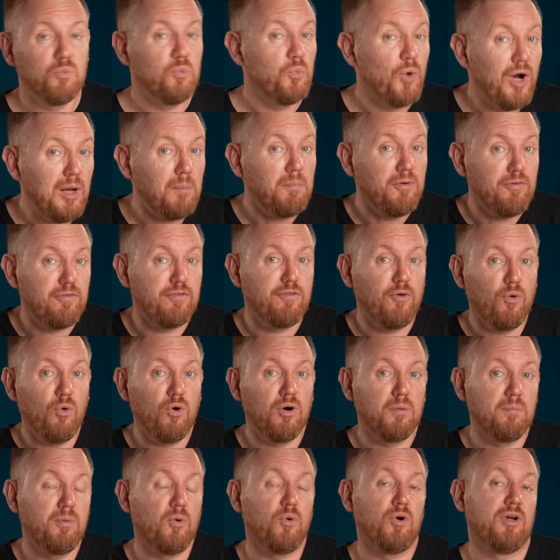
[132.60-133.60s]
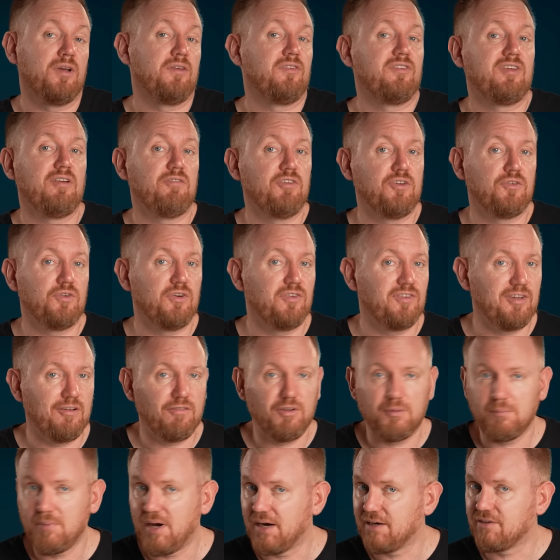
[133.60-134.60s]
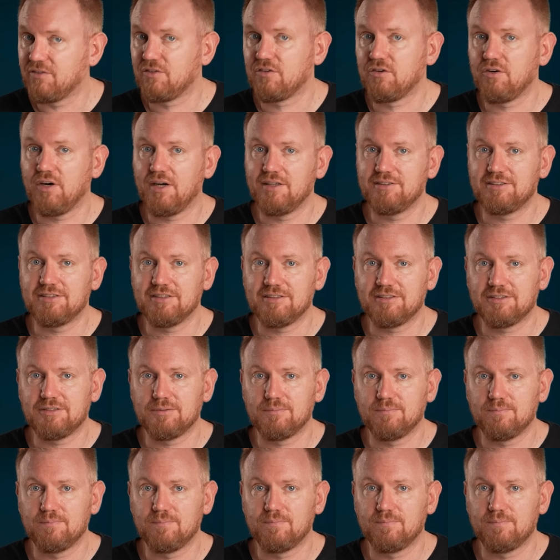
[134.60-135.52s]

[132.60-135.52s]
well before Boeing's 737 MAX crisis.